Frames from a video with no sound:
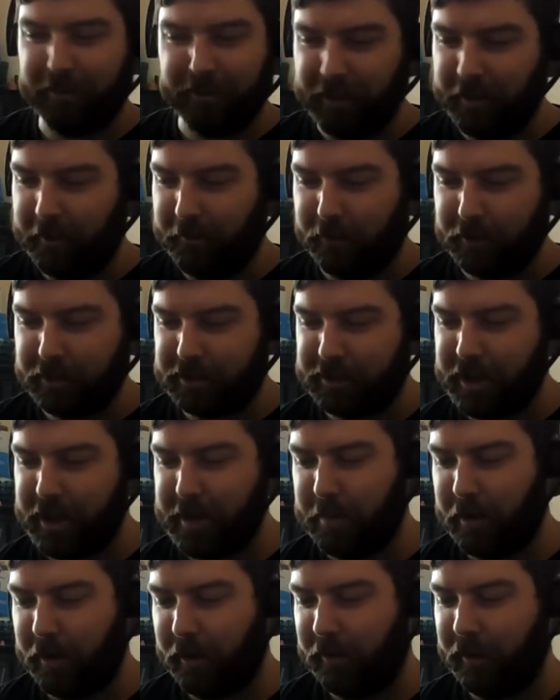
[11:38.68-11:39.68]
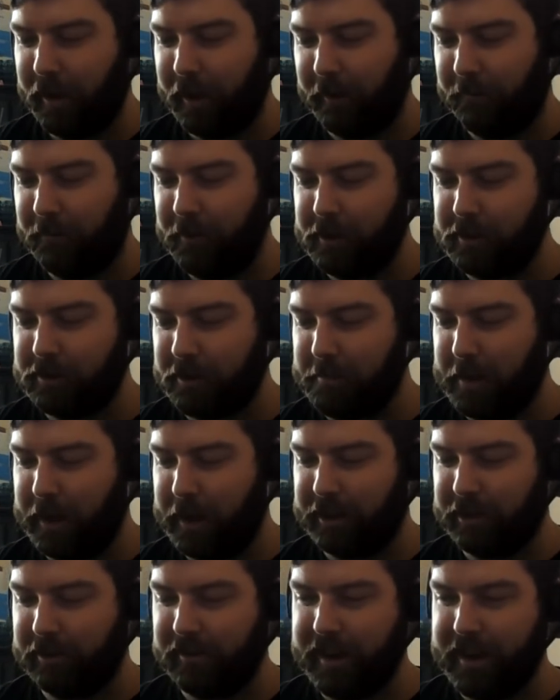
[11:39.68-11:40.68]
for the foreseeable like future of my
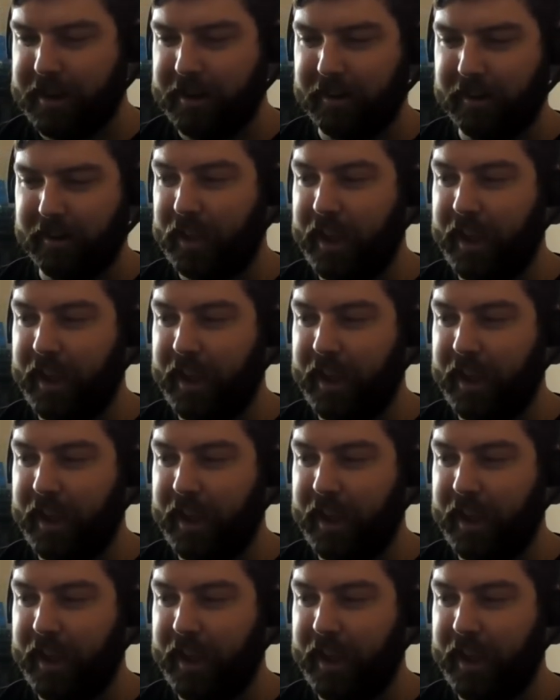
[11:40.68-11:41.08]
career.